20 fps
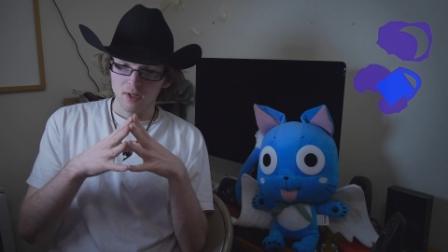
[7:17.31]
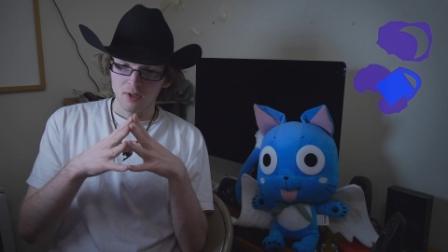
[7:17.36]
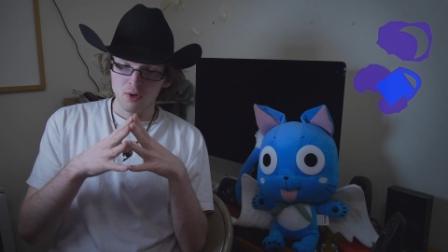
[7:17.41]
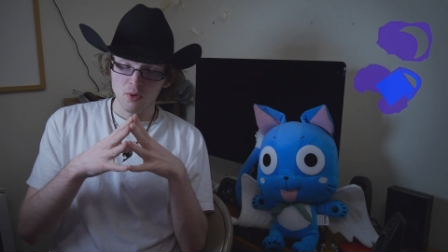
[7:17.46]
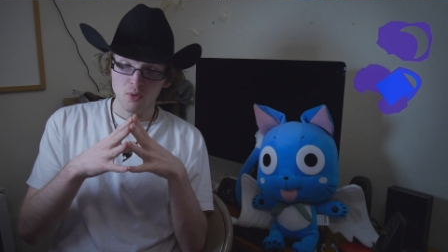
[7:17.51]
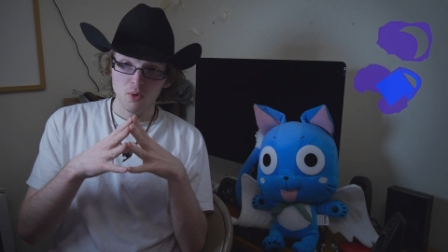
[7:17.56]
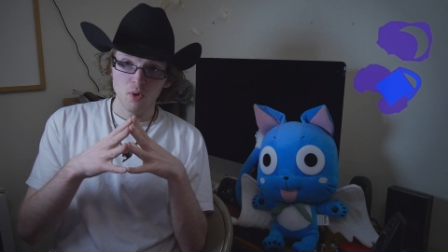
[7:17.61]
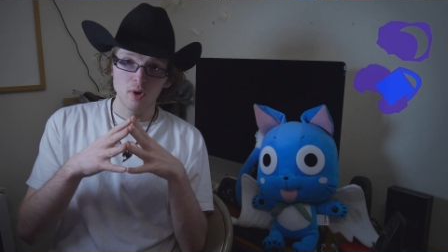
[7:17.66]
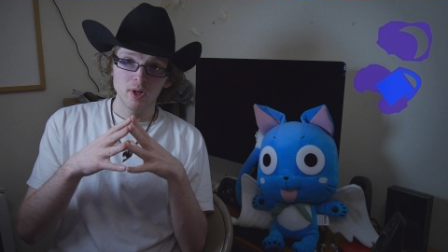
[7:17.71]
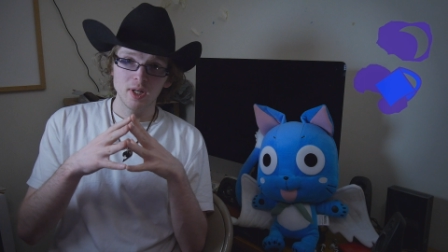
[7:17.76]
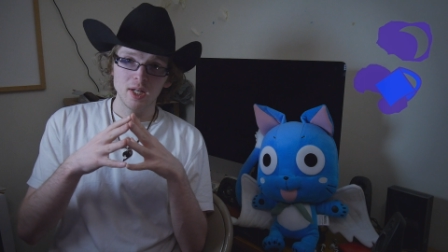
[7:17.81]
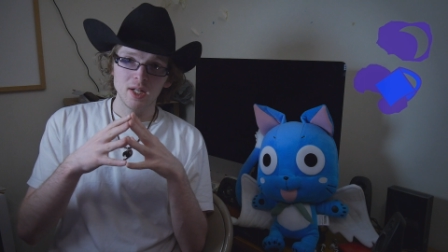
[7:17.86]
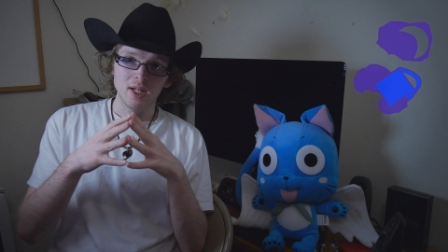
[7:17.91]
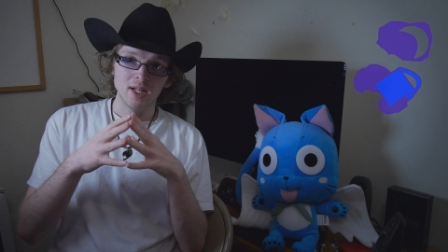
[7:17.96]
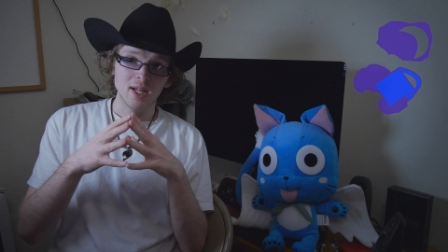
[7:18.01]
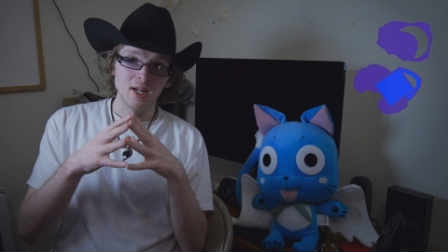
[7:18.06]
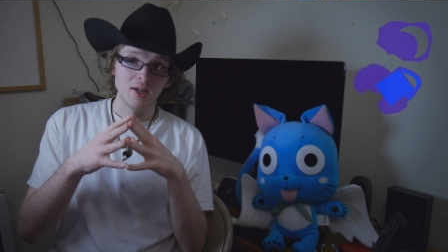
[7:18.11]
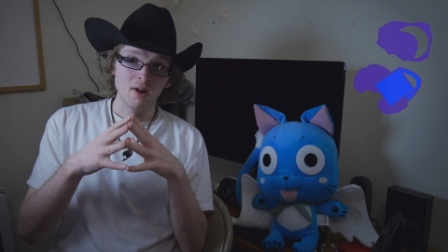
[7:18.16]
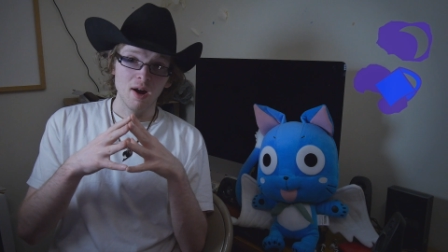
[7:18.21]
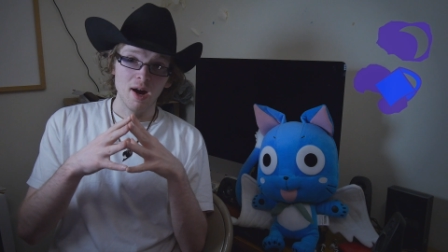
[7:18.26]
You really need to
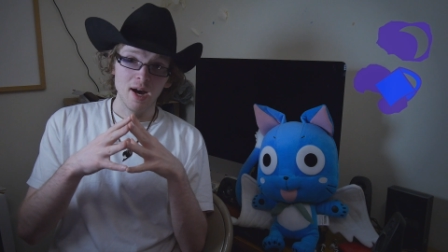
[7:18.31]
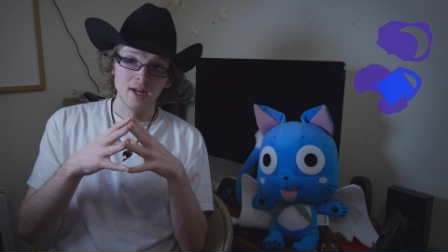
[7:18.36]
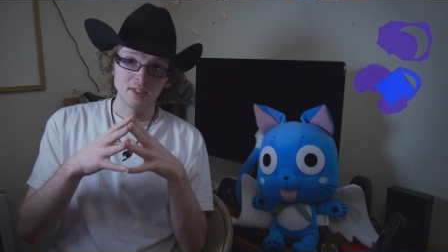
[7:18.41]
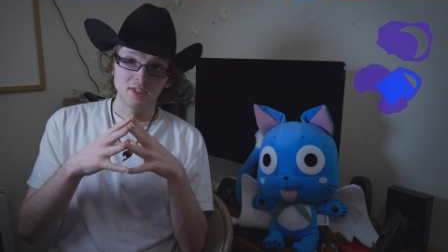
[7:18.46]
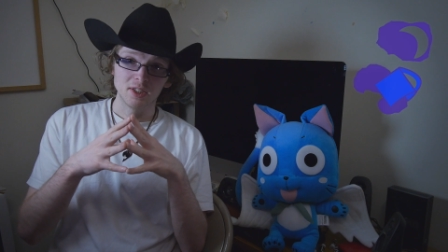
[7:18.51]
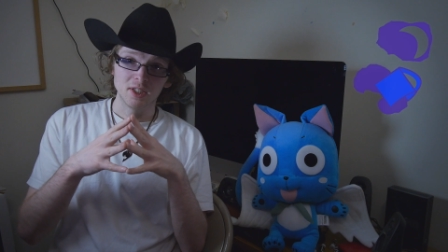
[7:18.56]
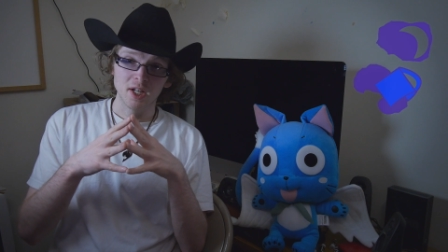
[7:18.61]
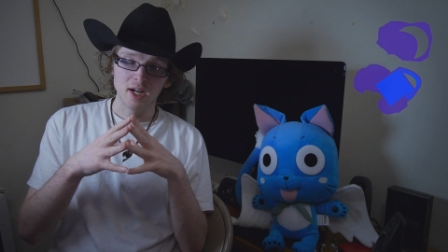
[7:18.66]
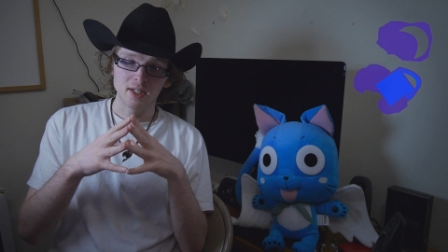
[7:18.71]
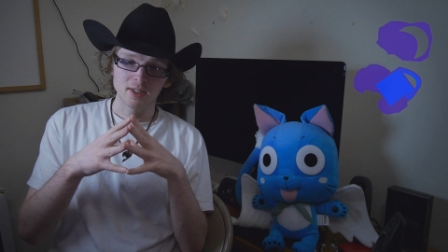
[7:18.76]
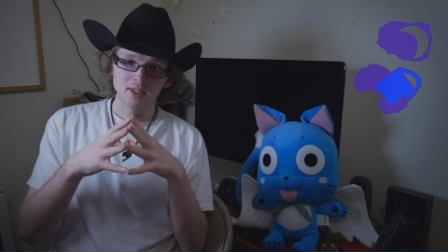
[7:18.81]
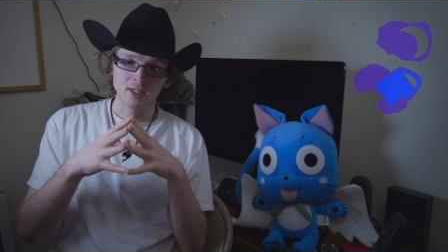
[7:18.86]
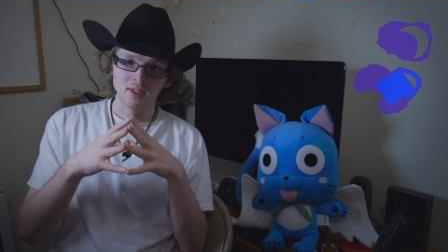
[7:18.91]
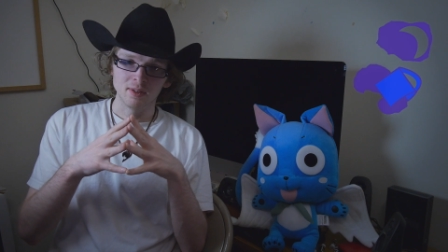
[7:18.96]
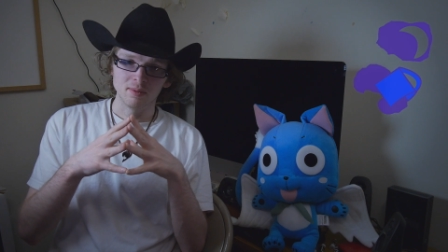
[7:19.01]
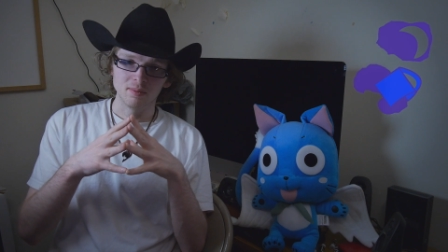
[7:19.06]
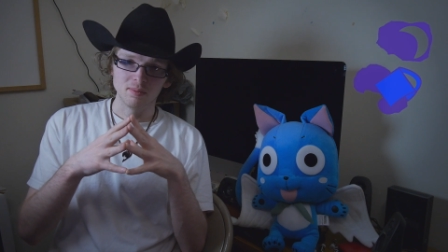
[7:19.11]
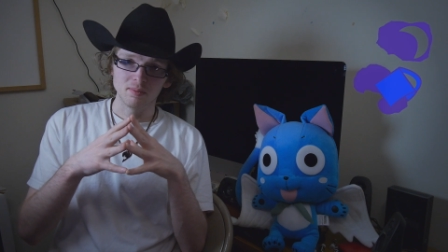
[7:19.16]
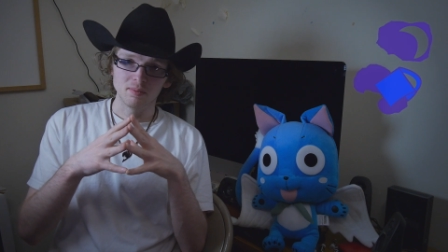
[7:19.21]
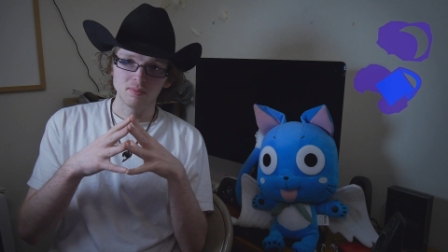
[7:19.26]
get your eyes checked,
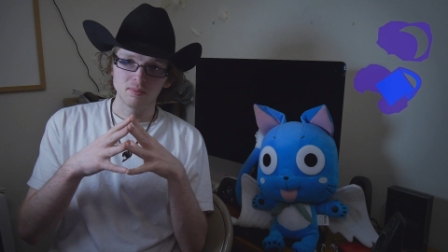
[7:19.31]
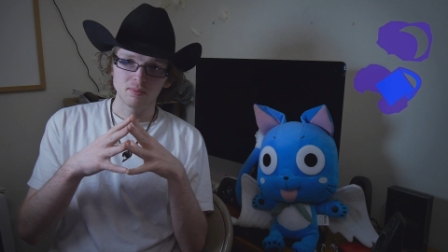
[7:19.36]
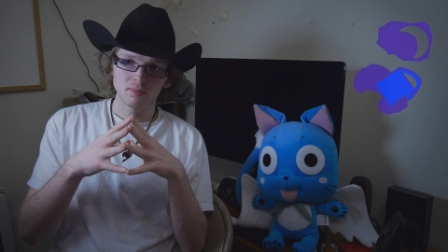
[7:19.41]
and